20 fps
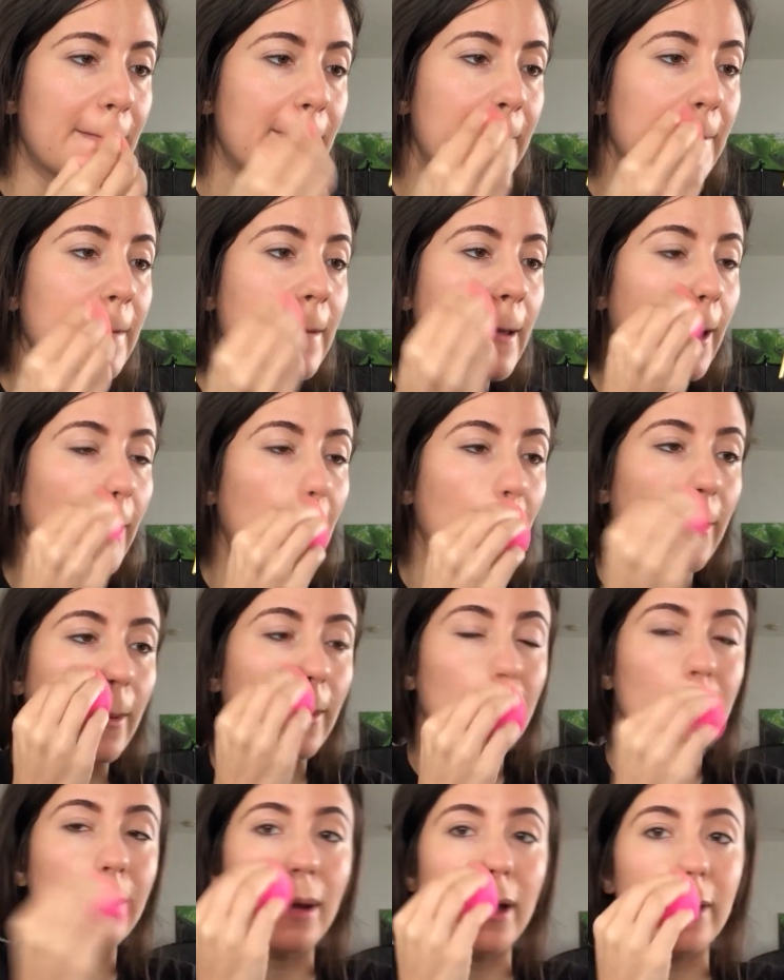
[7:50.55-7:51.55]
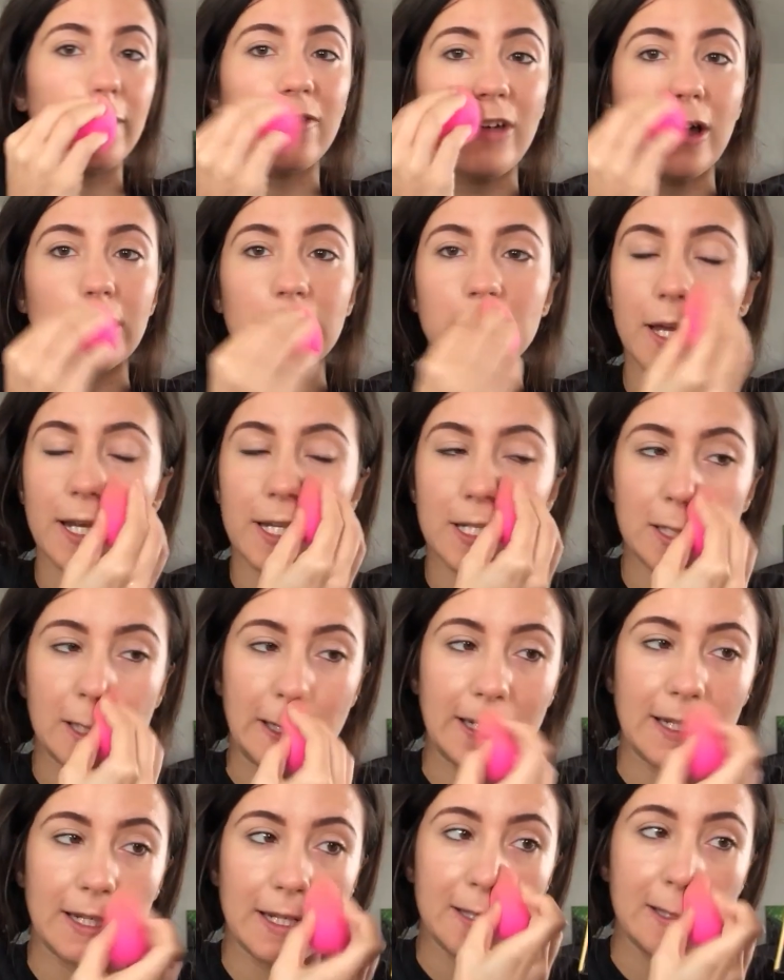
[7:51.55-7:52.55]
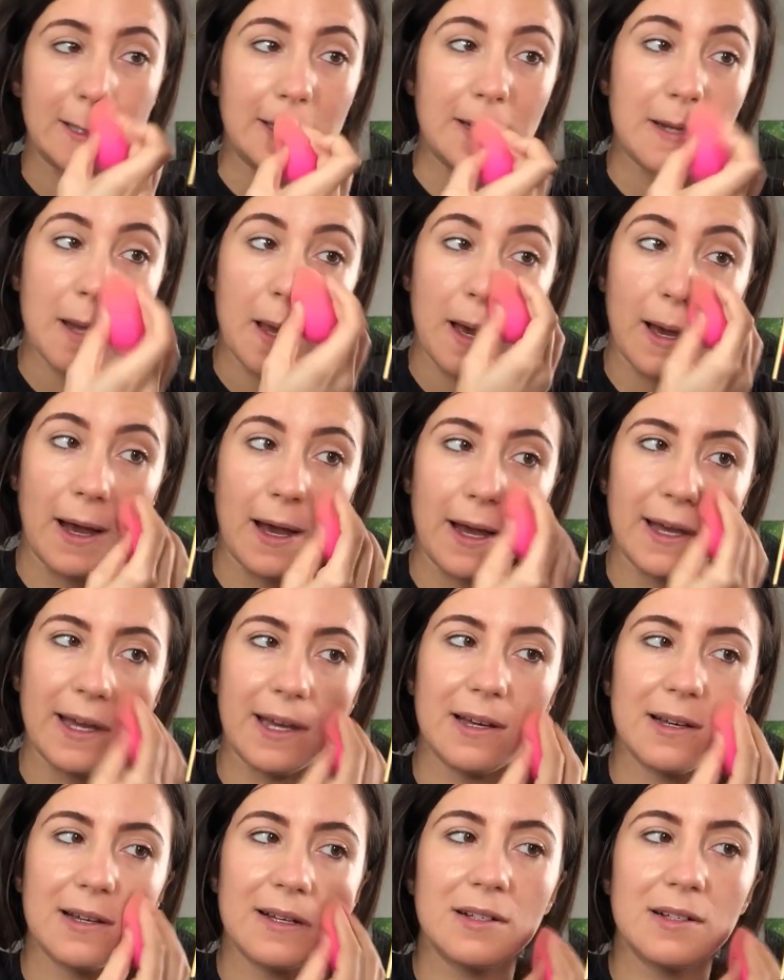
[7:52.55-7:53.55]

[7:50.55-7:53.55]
Now, my foundation is not